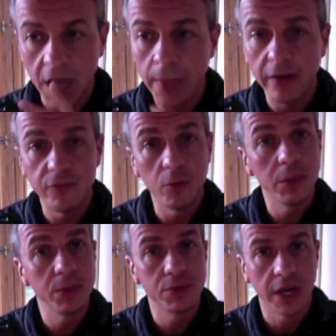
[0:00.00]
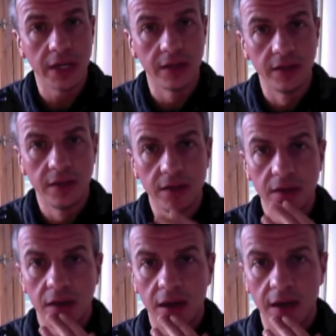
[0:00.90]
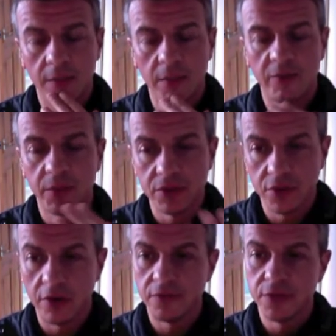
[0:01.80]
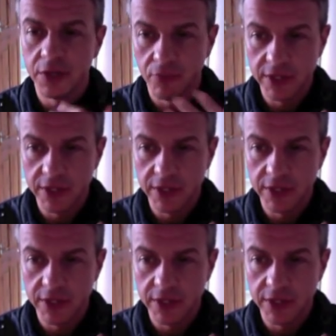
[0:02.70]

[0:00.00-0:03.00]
And that filled me with dread. I've been drafting,